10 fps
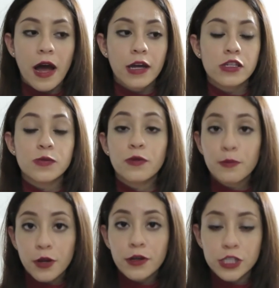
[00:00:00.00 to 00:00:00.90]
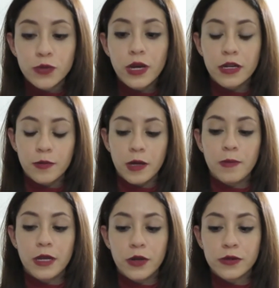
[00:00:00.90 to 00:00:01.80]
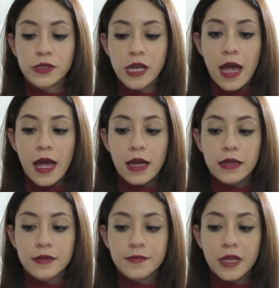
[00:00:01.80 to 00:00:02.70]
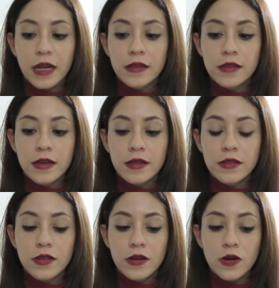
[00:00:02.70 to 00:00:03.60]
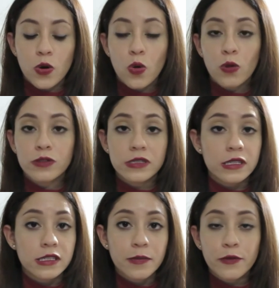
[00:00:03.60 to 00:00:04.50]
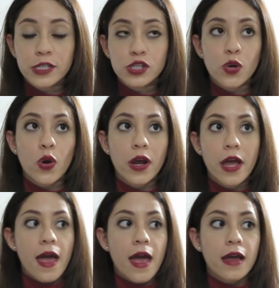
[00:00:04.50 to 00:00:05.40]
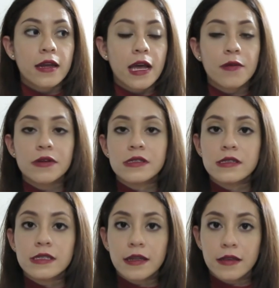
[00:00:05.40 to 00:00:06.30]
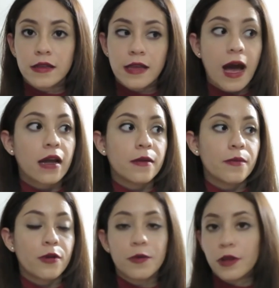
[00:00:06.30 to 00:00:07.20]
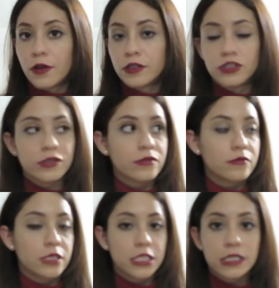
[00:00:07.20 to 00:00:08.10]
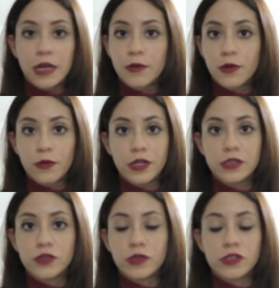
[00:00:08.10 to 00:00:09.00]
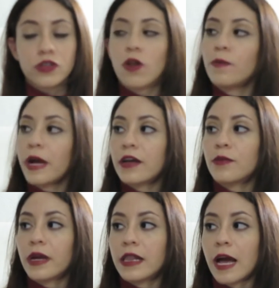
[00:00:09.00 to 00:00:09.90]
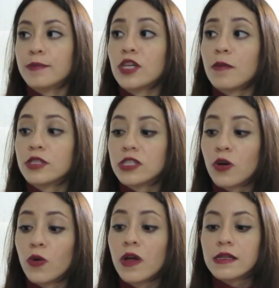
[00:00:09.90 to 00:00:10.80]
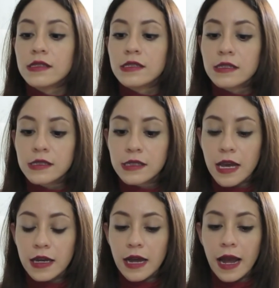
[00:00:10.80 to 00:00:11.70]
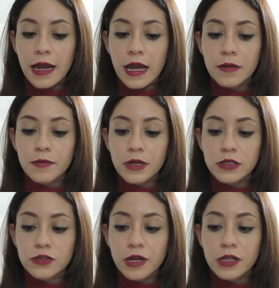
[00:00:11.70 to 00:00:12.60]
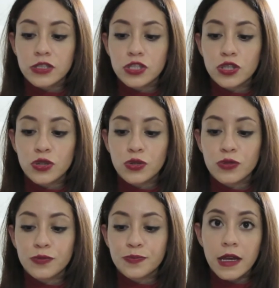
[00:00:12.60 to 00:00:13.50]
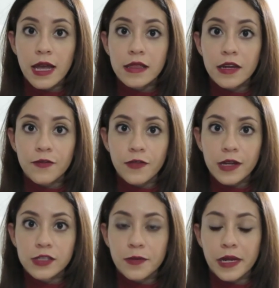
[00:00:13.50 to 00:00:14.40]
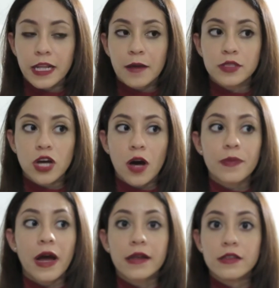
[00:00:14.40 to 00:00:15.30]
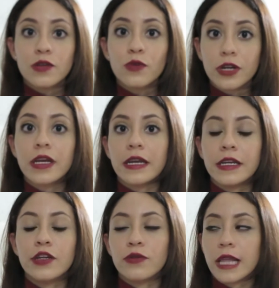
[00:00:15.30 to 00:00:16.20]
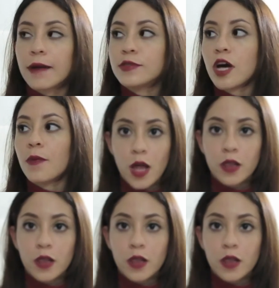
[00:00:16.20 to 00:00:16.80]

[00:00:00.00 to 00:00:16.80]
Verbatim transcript: I use Premiere to edit my videos, and I did the whole system restore, and ever since I did that, Premiere just never wanted to install back on my laptop. So since then, I had been trying to get that fixed on my laptop. I didn't want to get a new laptop.